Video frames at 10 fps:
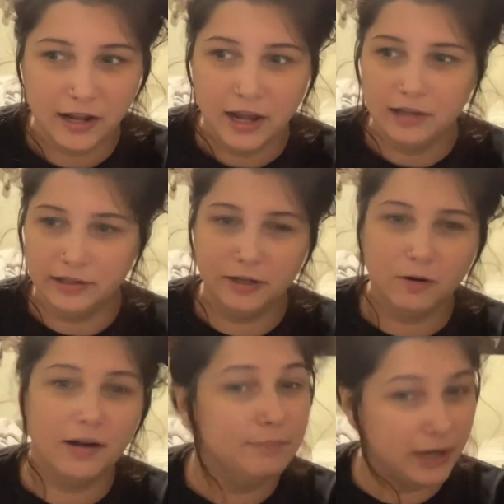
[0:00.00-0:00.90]
Later
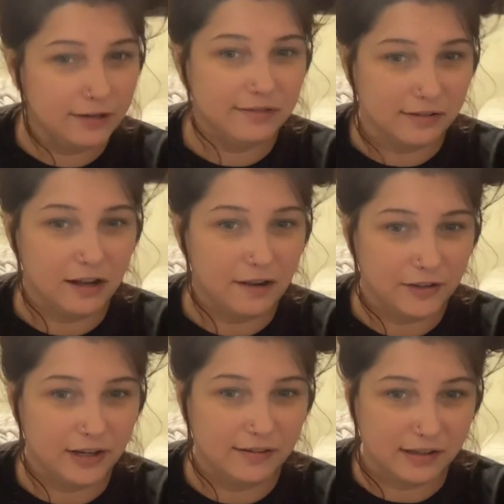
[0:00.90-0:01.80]
on, Barrett's
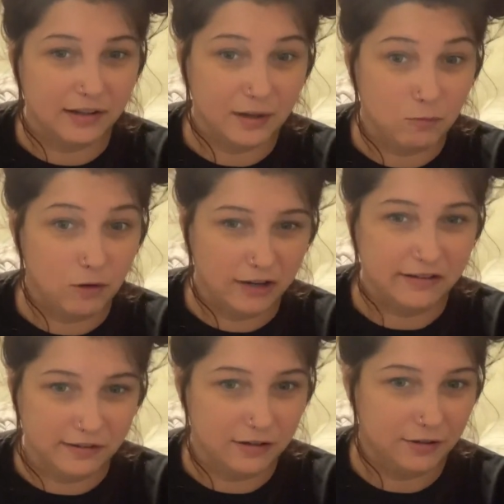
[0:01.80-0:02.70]
esophagus can get worse
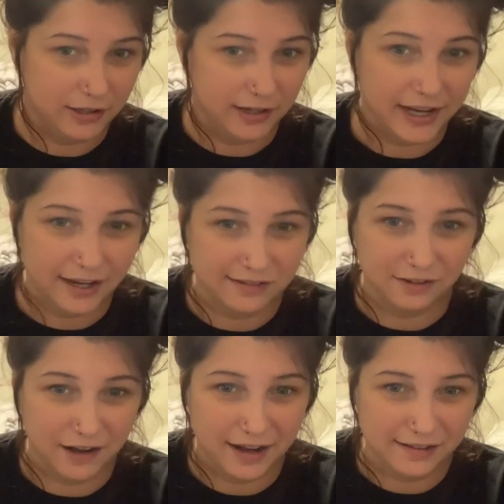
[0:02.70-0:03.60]
and turn into cancer,
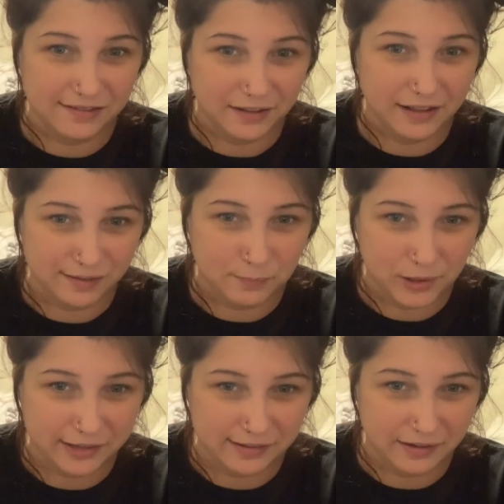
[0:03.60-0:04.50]
guys. So that's
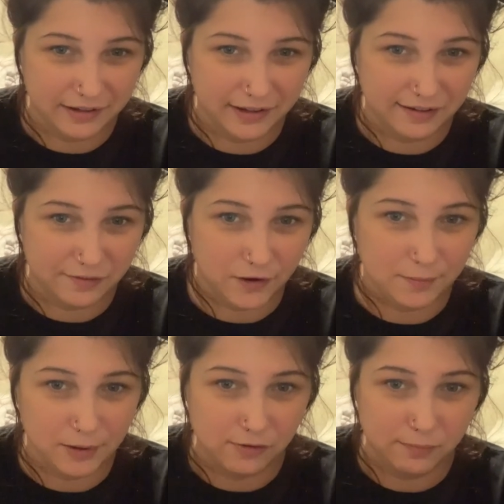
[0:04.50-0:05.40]
pretty serious for
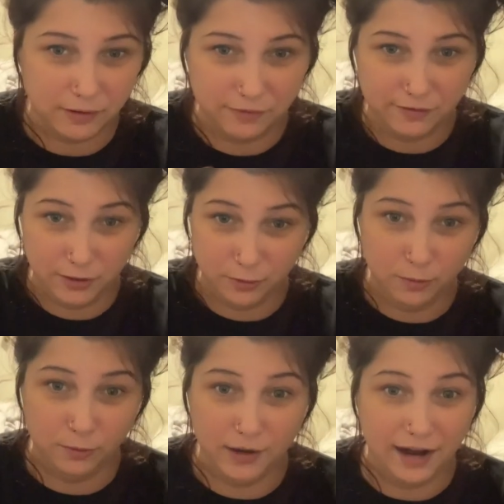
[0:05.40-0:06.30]
most of you
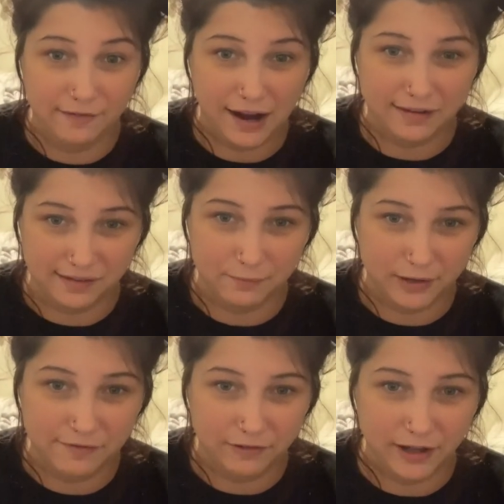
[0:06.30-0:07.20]
who have acid
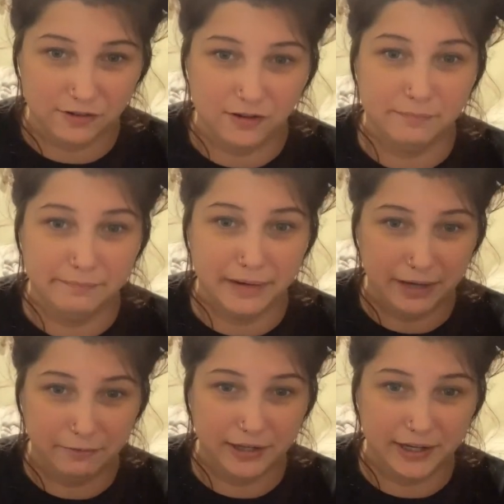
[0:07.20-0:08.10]
reflux. You
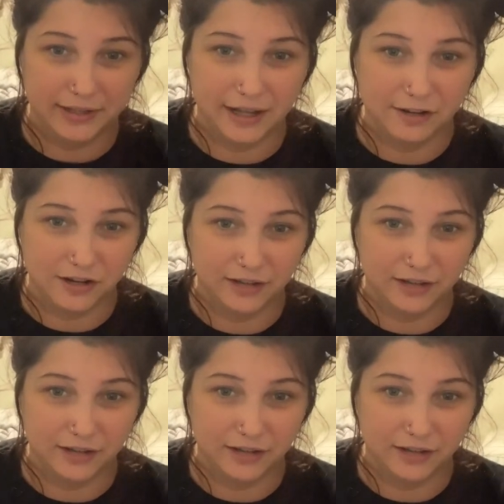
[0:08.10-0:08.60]
might want to get that checked